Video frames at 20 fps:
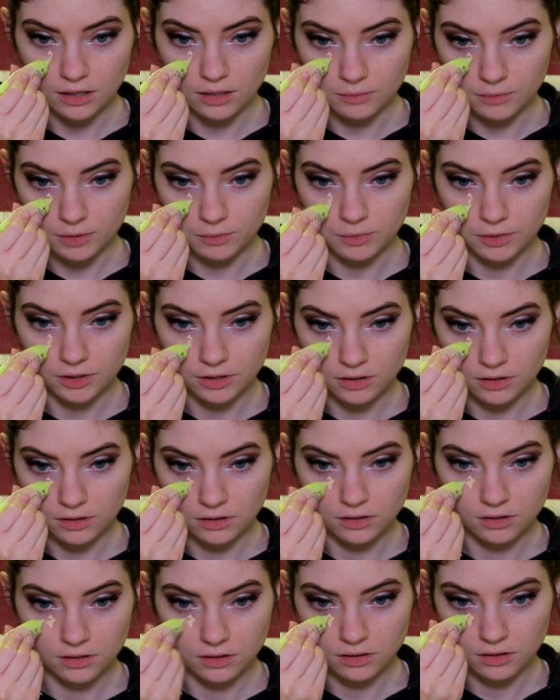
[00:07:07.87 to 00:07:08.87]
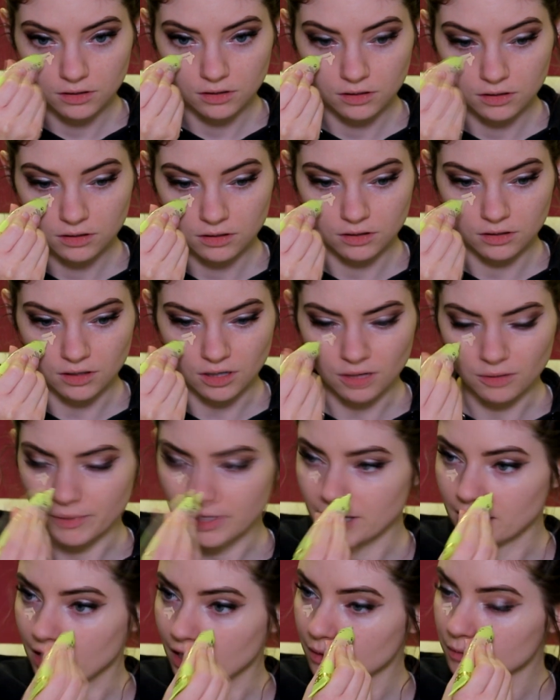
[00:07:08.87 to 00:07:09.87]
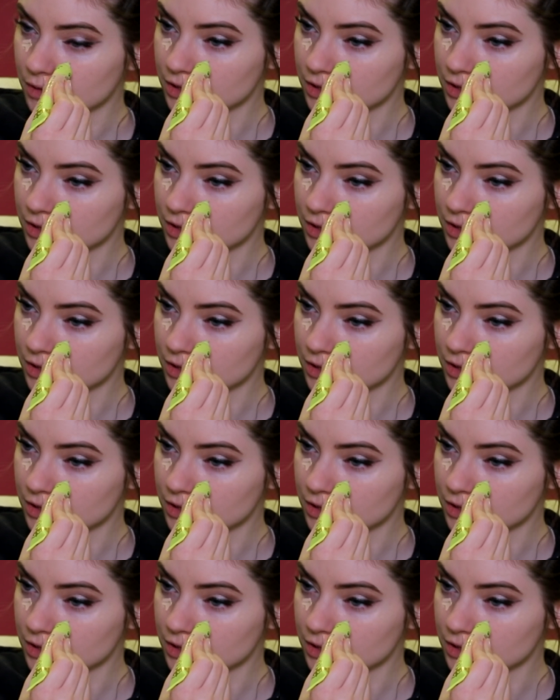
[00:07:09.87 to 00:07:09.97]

And I'm gonna put, oh man,